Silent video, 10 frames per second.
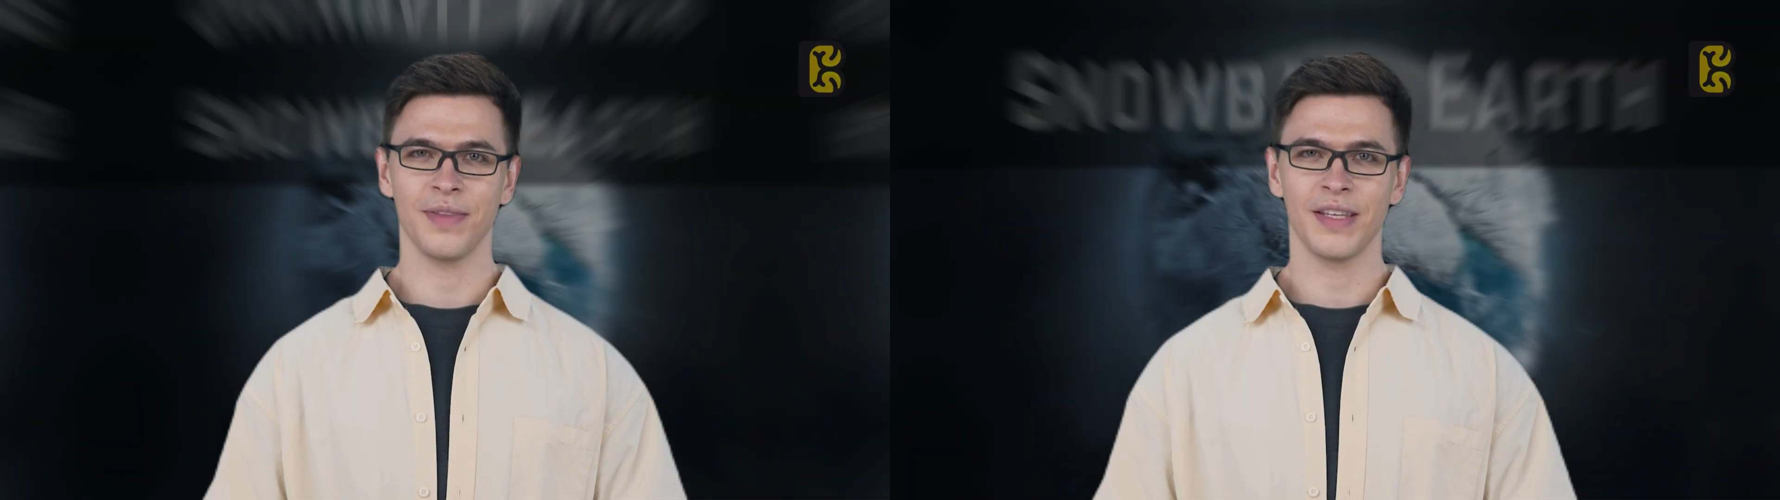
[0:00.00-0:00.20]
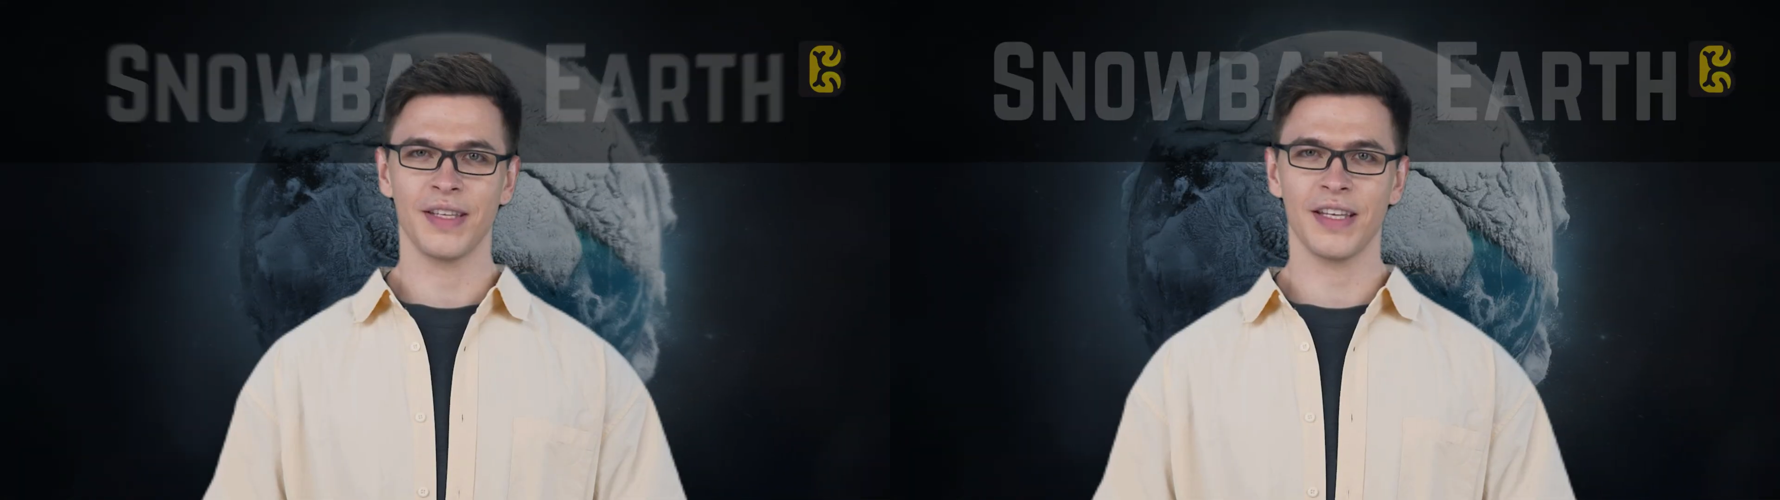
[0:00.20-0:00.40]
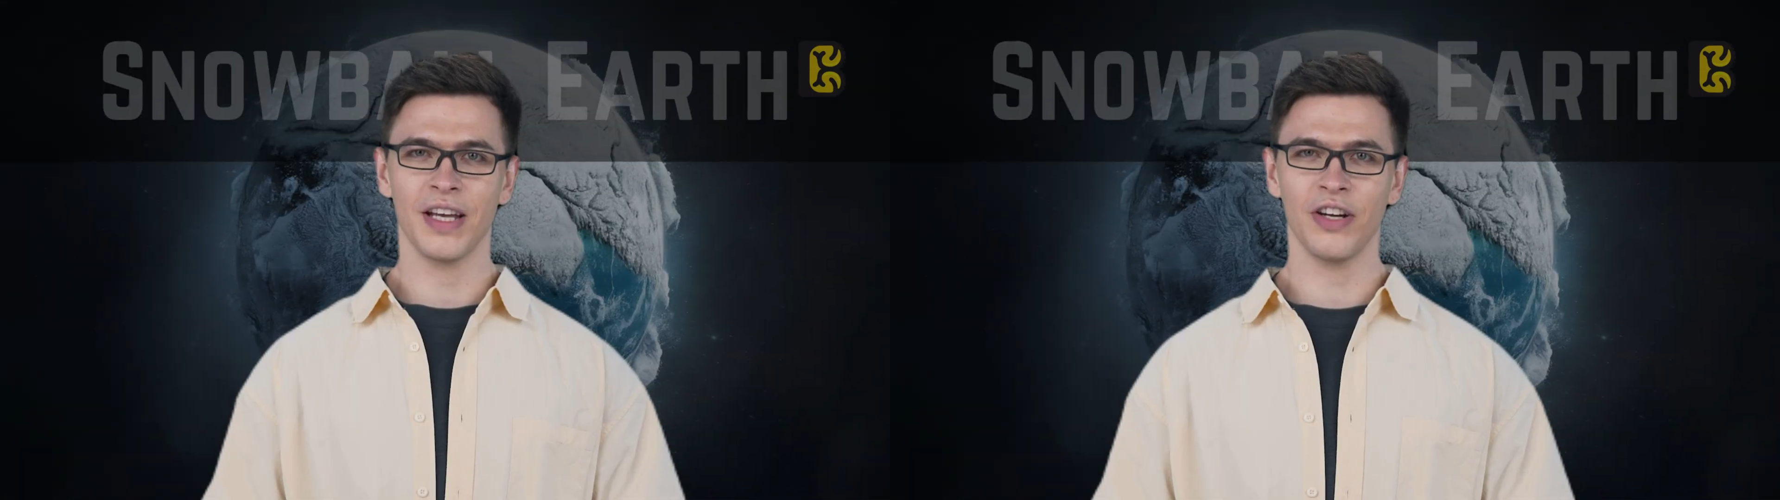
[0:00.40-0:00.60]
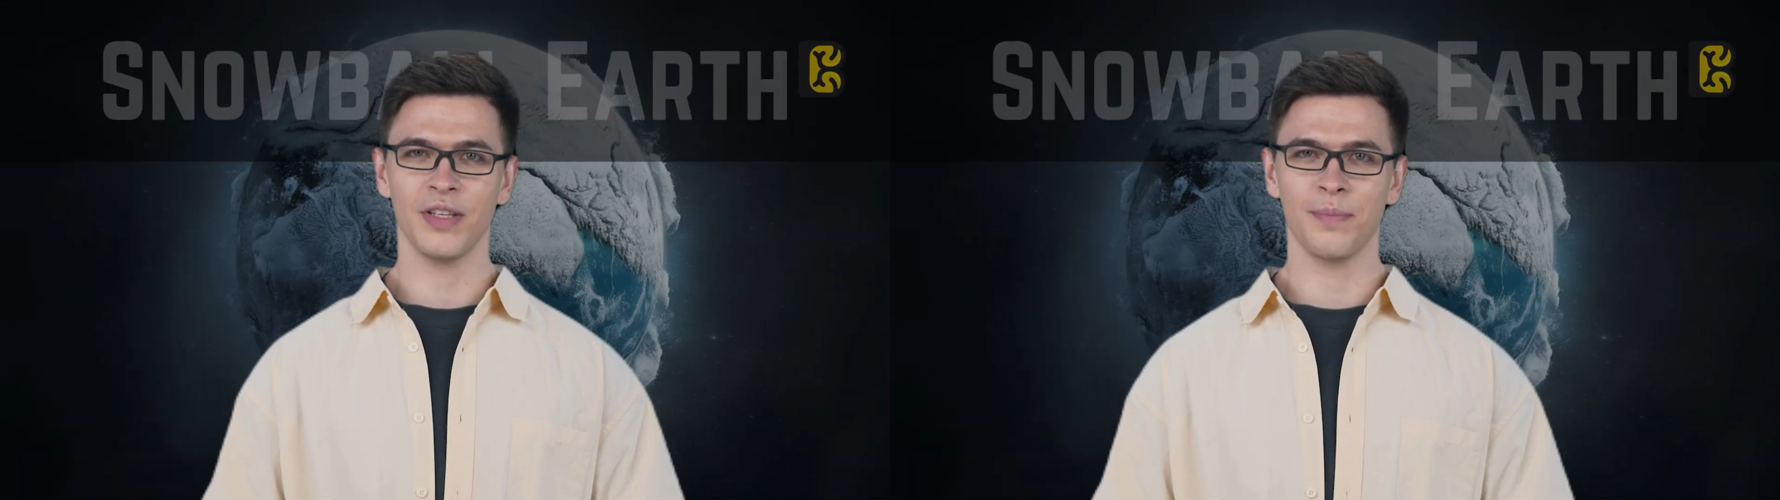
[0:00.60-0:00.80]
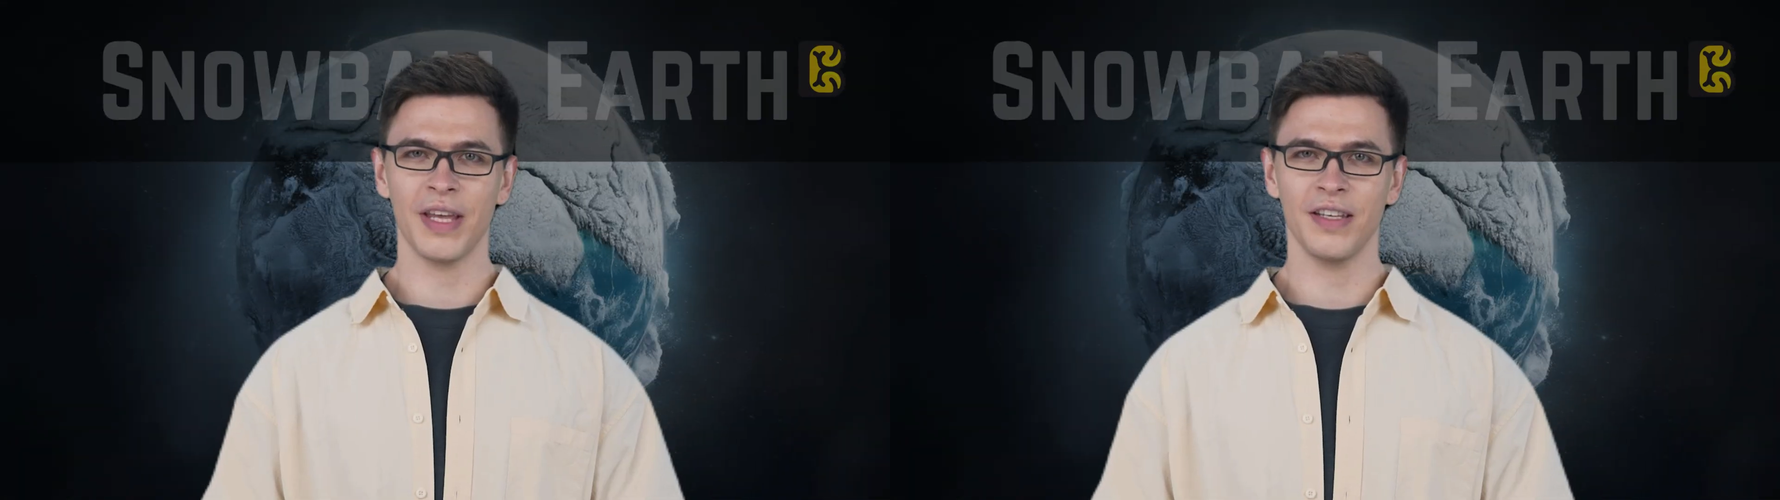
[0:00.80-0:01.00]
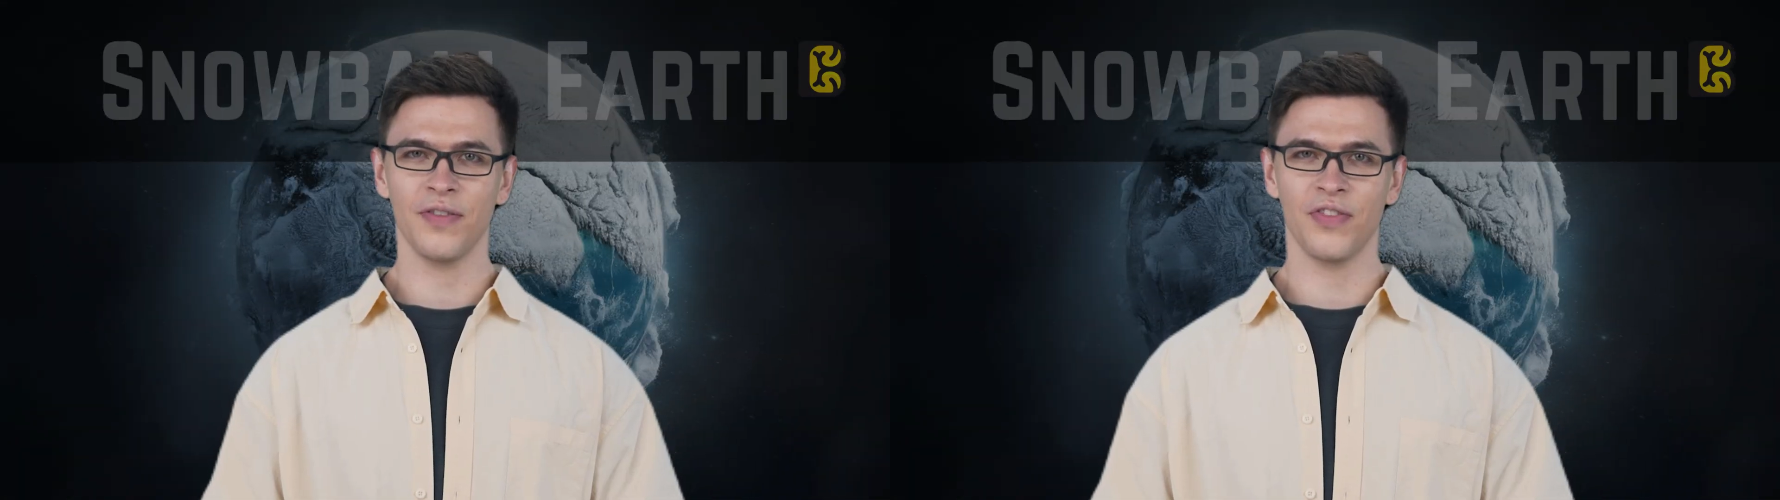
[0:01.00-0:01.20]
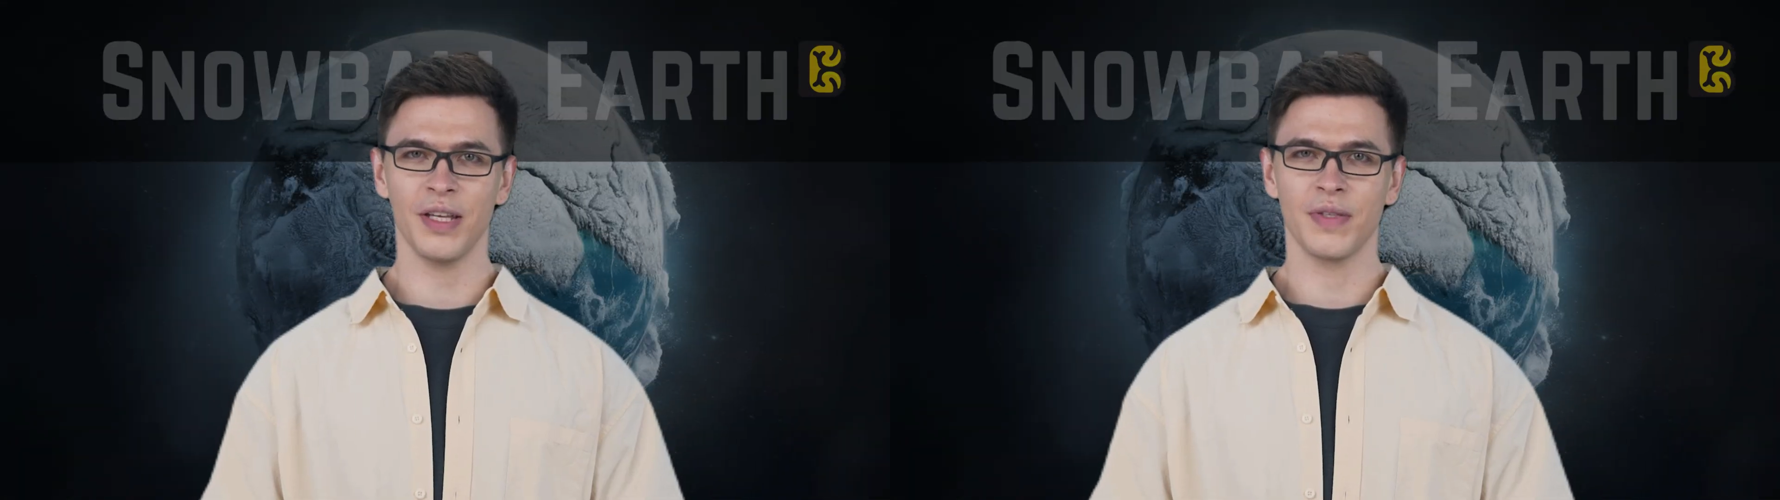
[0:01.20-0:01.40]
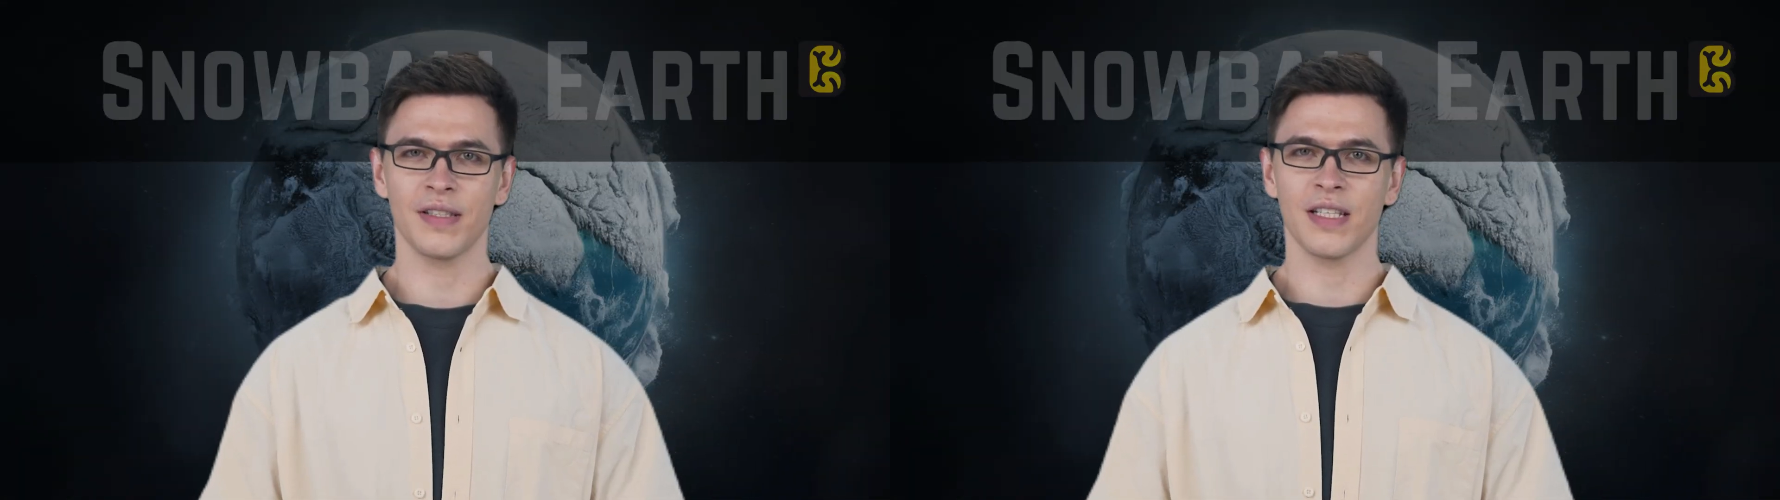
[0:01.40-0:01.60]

It carried many famous